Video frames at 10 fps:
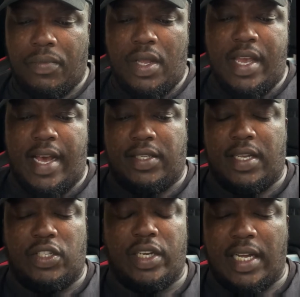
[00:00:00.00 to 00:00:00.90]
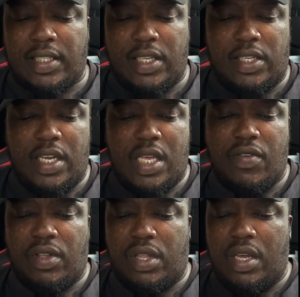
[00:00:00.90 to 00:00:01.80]
Yes, as you guys can see there, you've
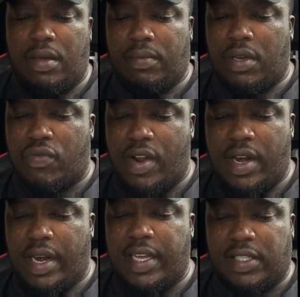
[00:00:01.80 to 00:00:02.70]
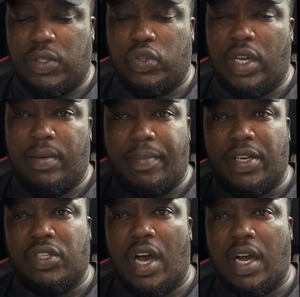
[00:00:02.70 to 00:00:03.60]
got the green laces, which are a
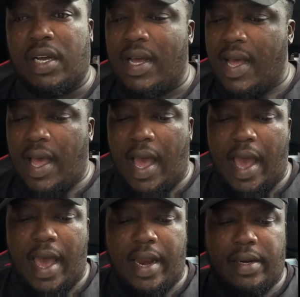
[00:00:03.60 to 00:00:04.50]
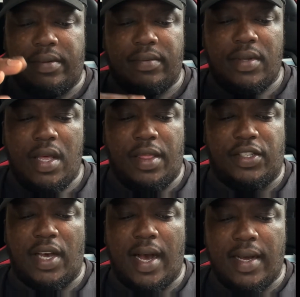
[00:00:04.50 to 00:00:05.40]
bit dark. And the
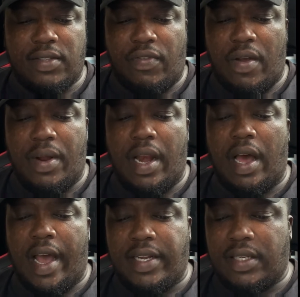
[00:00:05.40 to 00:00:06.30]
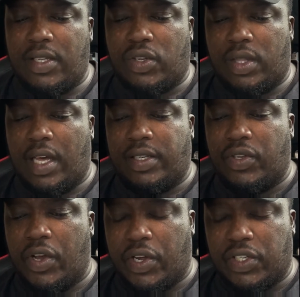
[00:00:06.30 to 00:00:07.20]
tongue is very light. It's got that
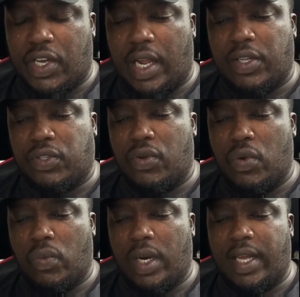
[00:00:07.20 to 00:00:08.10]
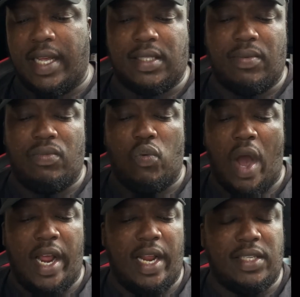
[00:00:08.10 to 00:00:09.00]
turquoise color. So you want to get some
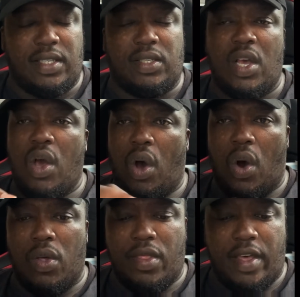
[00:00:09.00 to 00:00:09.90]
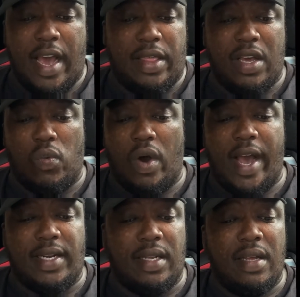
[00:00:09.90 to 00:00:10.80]
white laces on there. I think
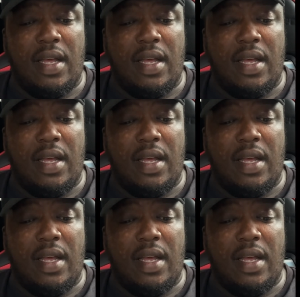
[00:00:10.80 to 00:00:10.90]
white,